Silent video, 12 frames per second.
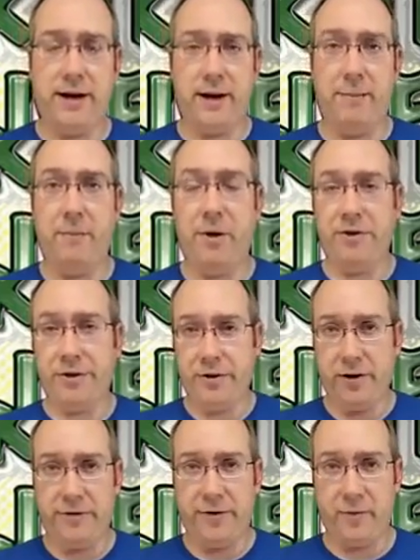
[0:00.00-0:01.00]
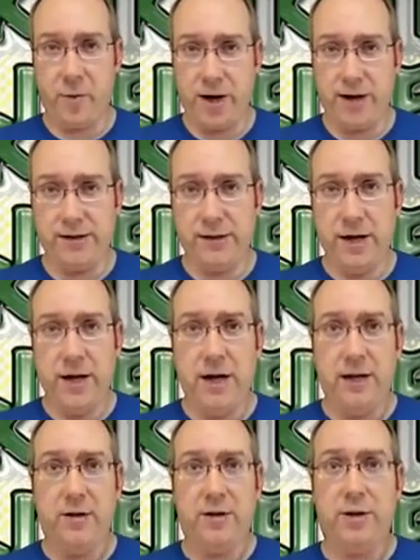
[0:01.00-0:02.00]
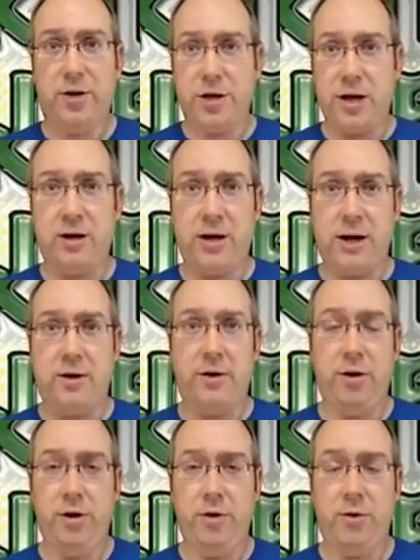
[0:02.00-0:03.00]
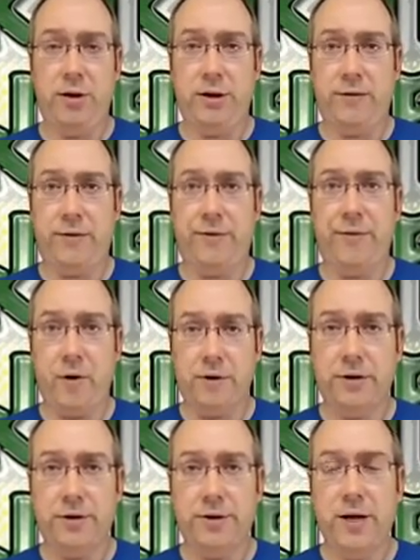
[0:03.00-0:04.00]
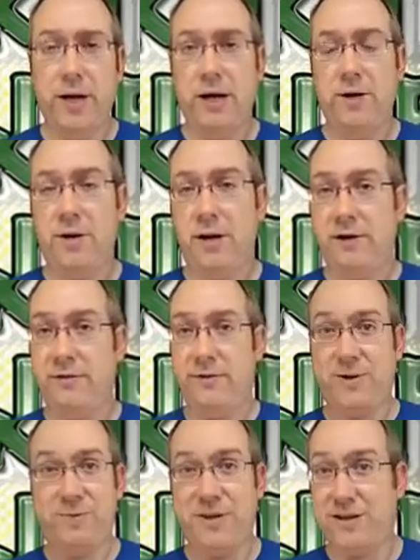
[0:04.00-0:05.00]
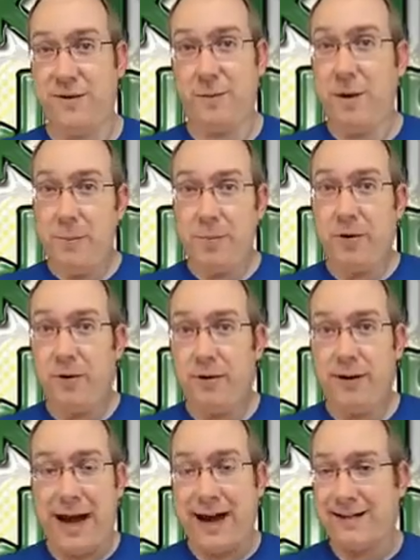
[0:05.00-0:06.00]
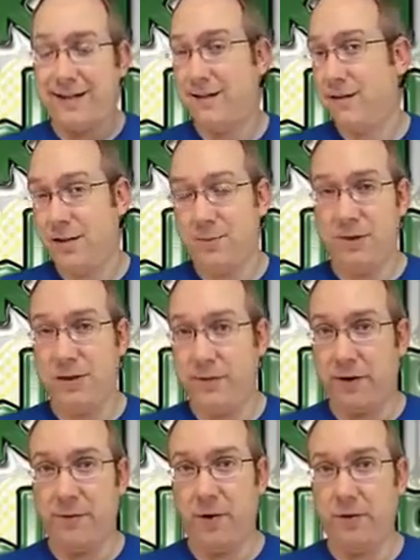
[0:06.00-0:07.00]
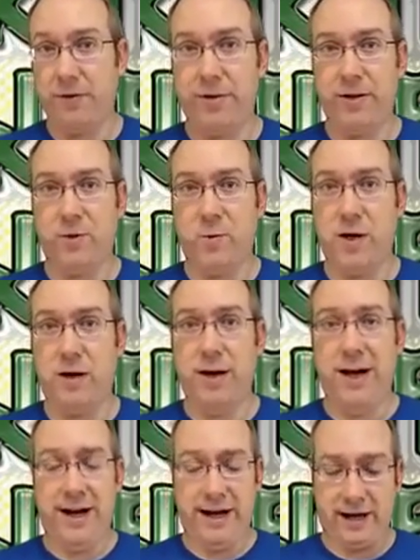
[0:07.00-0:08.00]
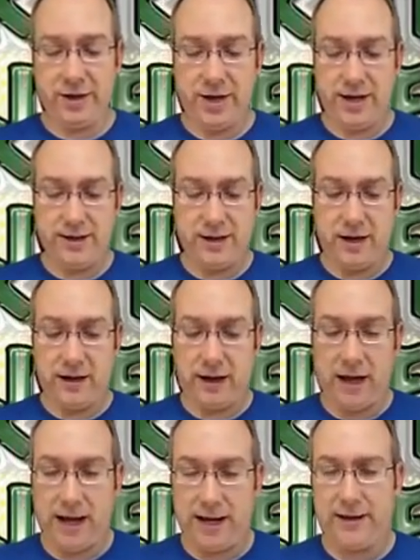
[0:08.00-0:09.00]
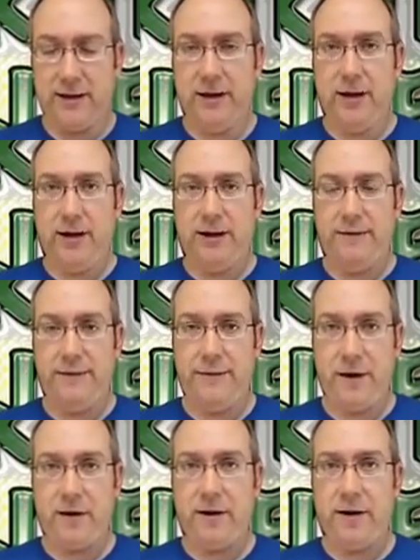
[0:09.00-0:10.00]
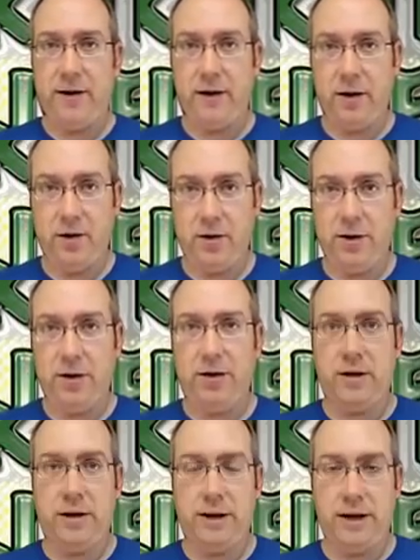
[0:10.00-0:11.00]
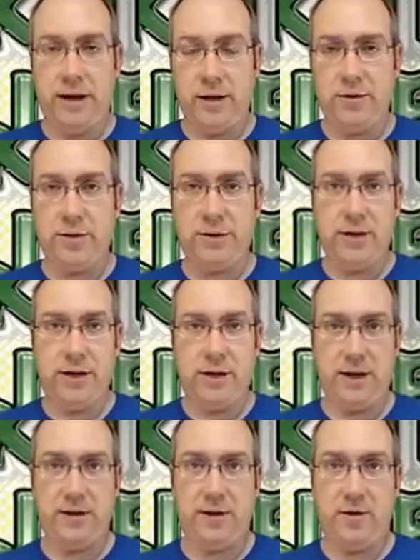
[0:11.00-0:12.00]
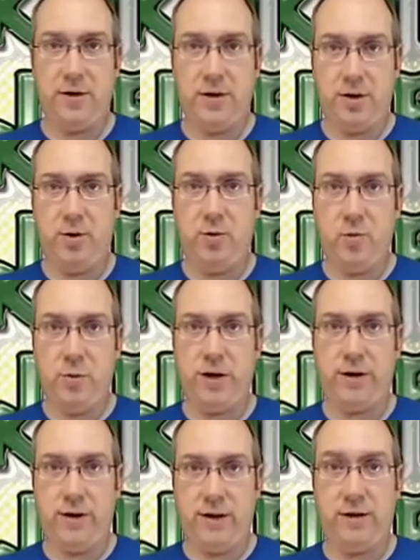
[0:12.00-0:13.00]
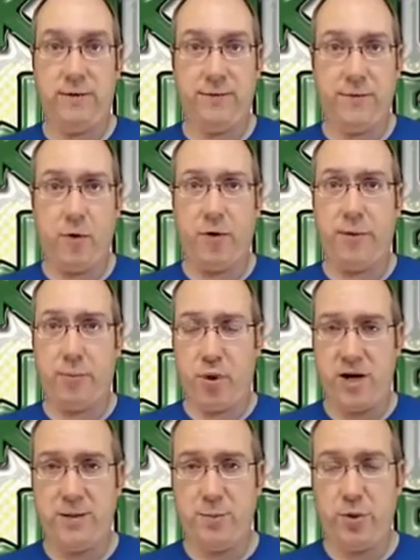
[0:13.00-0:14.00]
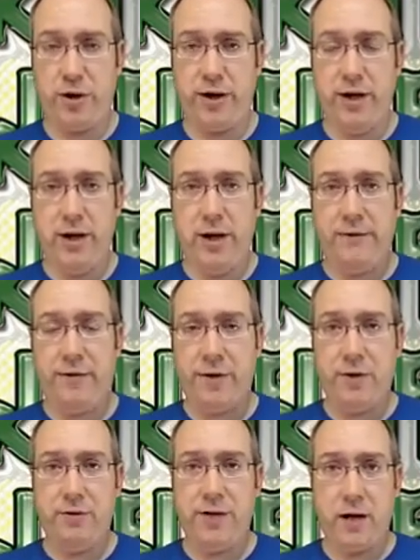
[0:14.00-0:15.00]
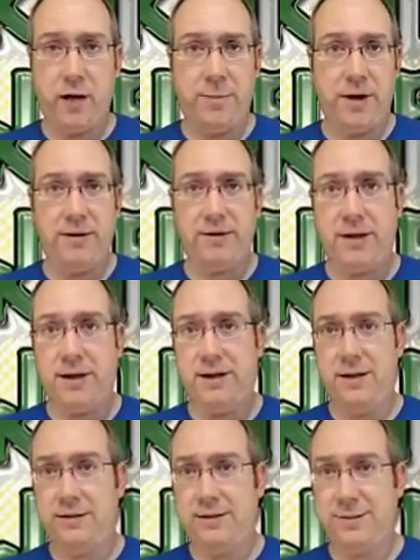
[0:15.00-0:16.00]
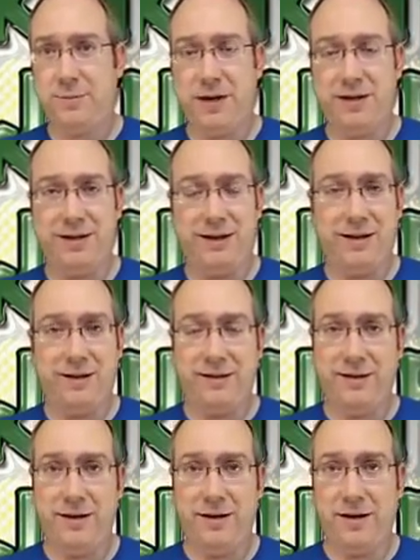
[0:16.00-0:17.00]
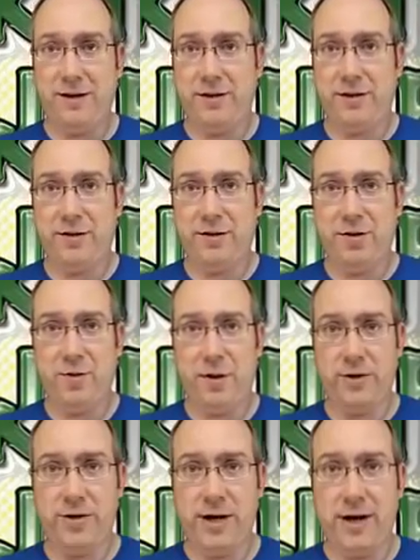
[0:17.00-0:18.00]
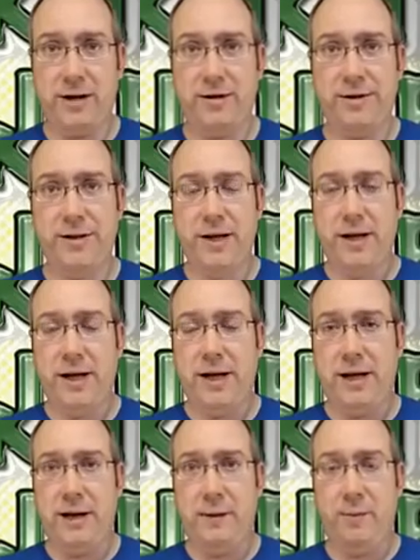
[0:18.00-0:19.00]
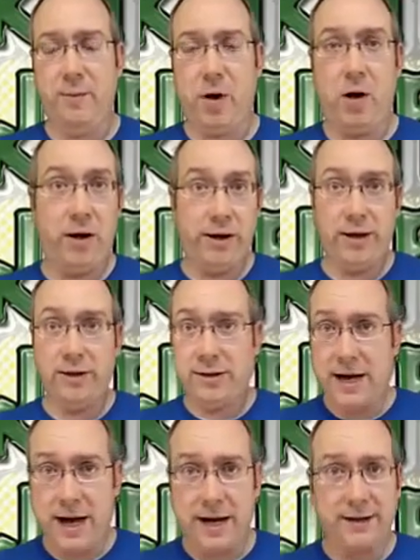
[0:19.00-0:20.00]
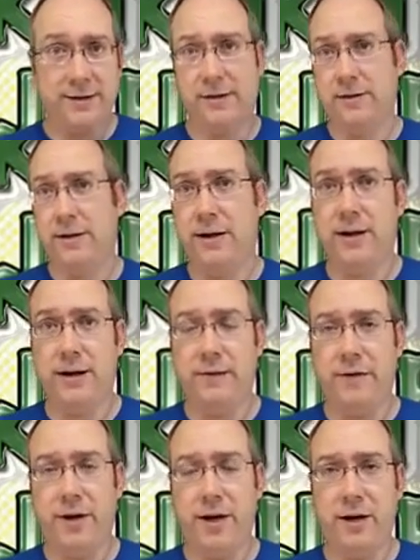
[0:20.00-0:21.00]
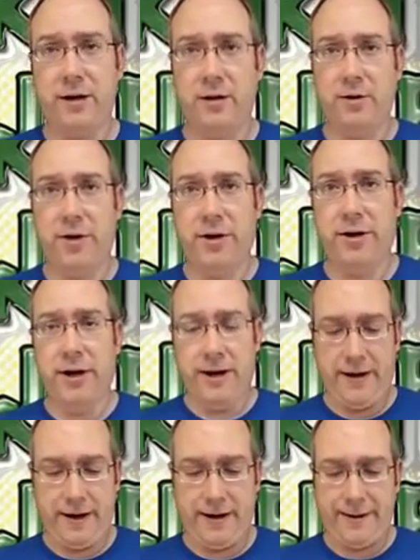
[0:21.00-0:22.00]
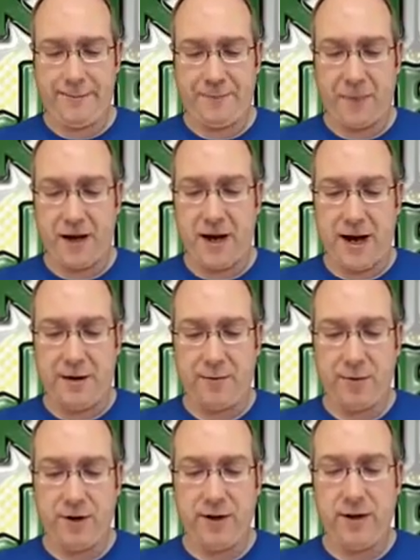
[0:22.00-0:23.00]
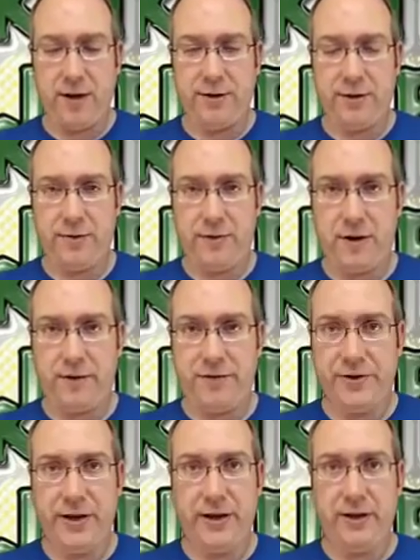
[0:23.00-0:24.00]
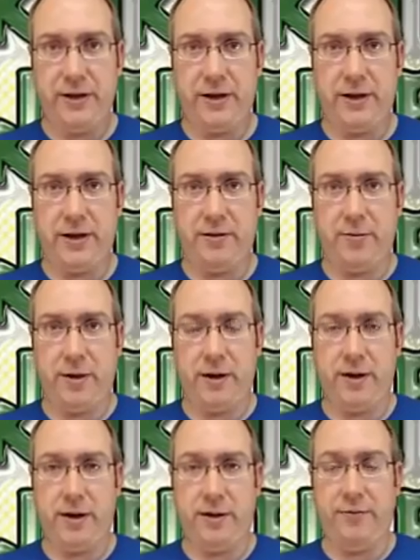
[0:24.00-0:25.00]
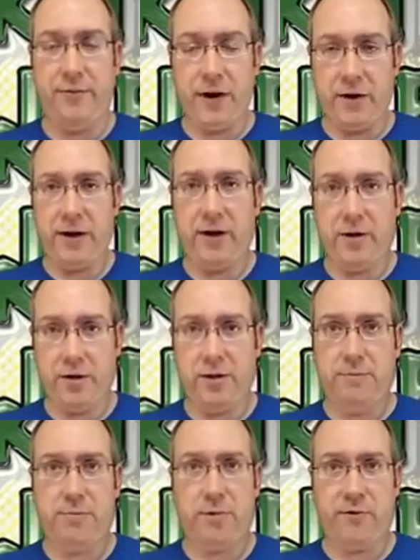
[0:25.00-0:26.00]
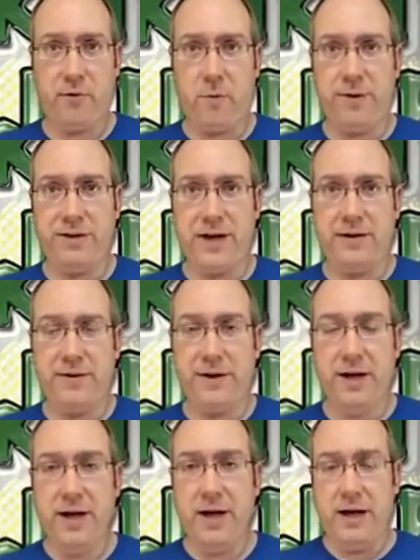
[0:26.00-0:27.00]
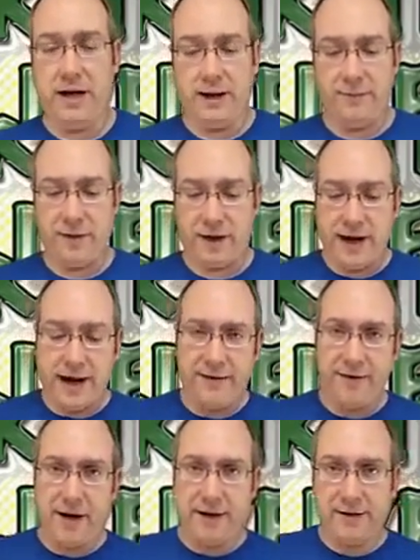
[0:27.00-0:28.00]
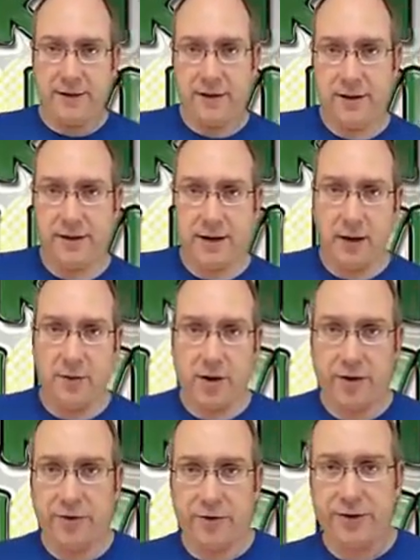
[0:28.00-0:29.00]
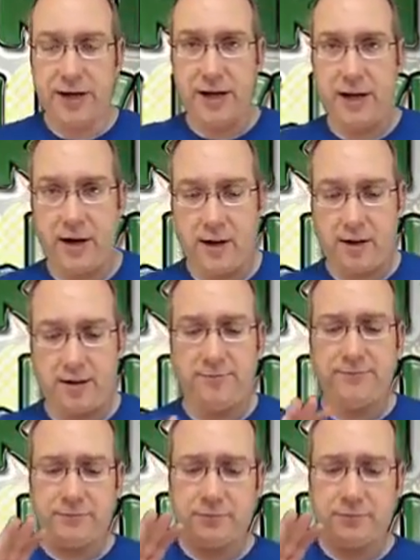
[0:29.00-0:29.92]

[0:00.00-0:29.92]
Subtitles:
in a multitude of different ways. You can share out new and different folders. You can give specific people access to specific folders as well. It actually has a lot of very good and interesting things you can do with this for the price point. For 2 terabytes, I spent a little under $200, all in tax and everything included. I really, so far, have seen a very good performance out of it. The caveats to this, I would also say, are